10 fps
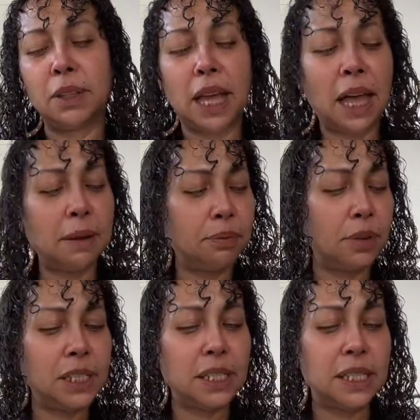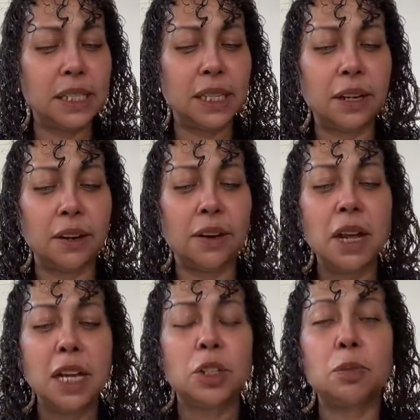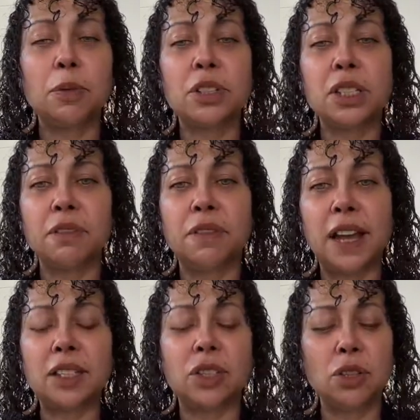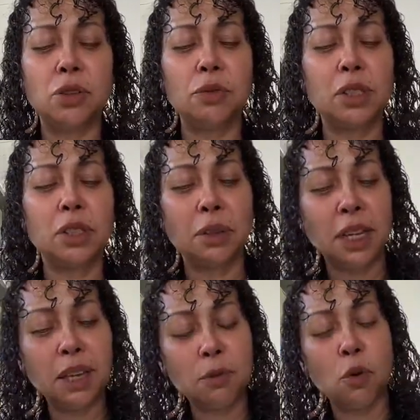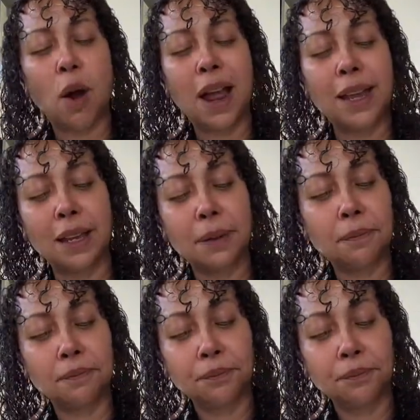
With the High Priestess here, Spirit's advice to you is to keep quiet.